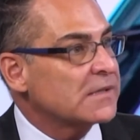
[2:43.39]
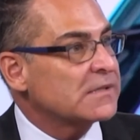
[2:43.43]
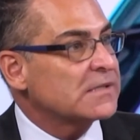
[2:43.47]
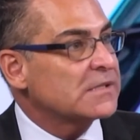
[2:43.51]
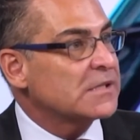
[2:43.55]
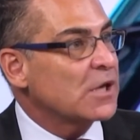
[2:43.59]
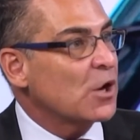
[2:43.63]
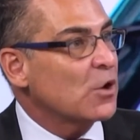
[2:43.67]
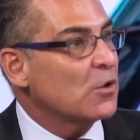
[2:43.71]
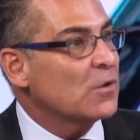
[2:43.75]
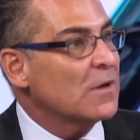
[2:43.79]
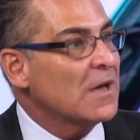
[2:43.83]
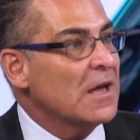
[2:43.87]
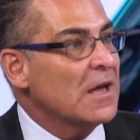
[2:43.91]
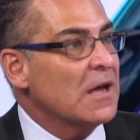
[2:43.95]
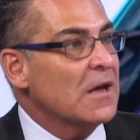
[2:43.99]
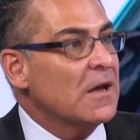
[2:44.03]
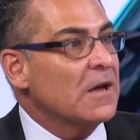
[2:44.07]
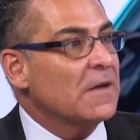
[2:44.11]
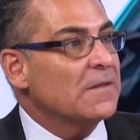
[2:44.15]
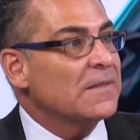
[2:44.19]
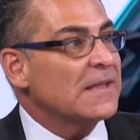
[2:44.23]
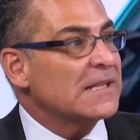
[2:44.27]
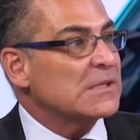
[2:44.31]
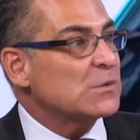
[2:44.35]
So
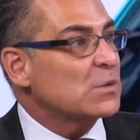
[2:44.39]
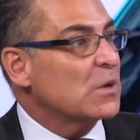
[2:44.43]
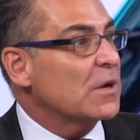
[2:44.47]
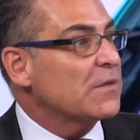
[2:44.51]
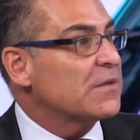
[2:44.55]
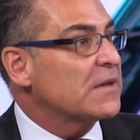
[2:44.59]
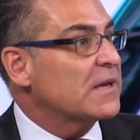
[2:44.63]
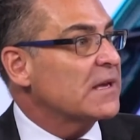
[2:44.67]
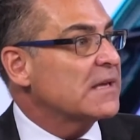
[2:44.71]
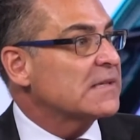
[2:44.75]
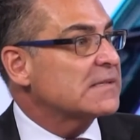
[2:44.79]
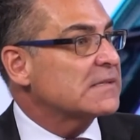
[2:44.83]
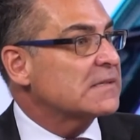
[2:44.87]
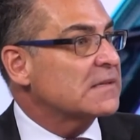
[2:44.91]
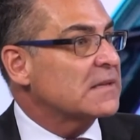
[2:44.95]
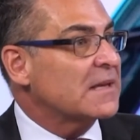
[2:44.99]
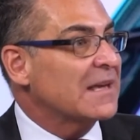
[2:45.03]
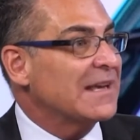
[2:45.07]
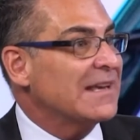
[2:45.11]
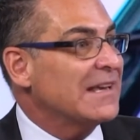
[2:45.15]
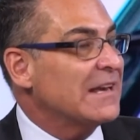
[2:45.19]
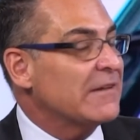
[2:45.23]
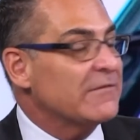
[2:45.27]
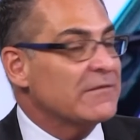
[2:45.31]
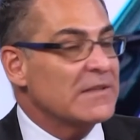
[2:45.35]
that's what I think is the
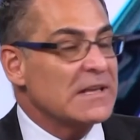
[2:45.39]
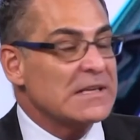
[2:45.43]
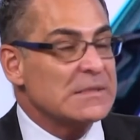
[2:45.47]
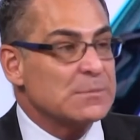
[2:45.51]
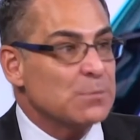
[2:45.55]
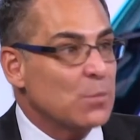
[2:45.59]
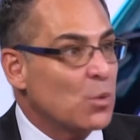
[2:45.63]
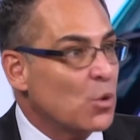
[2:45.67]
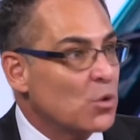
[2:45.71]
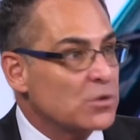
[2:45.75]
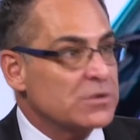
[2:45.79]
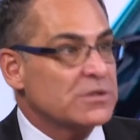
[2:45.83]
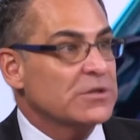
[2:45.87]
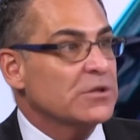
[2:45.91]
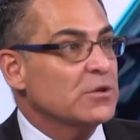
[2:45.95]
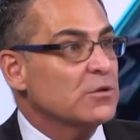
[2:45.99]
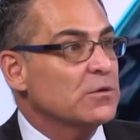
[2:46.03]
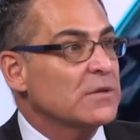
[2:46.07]
key here, and there's more to do.